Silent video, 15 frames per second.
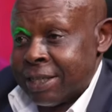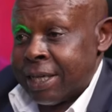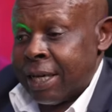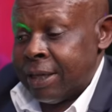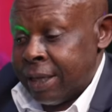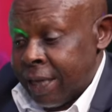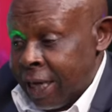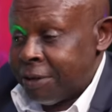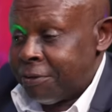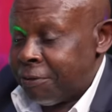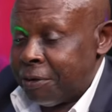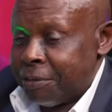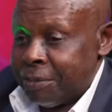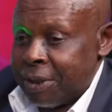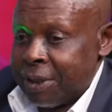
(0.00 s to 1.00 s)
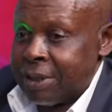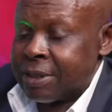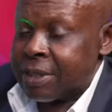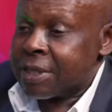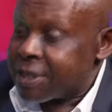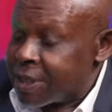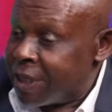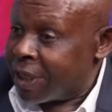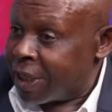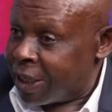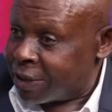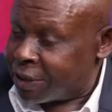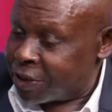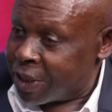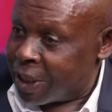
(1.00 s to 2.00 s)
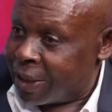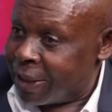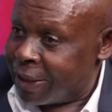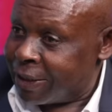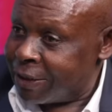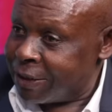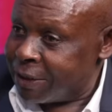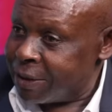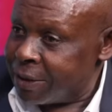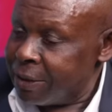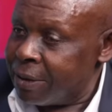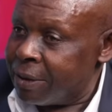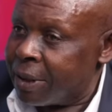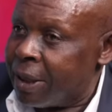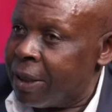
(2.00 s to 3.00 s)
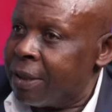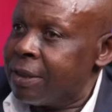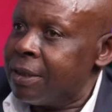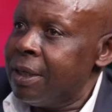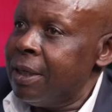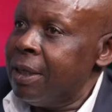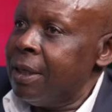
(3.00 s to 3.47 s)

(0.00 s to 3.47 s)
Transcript: And that for me is a serious challenge, right?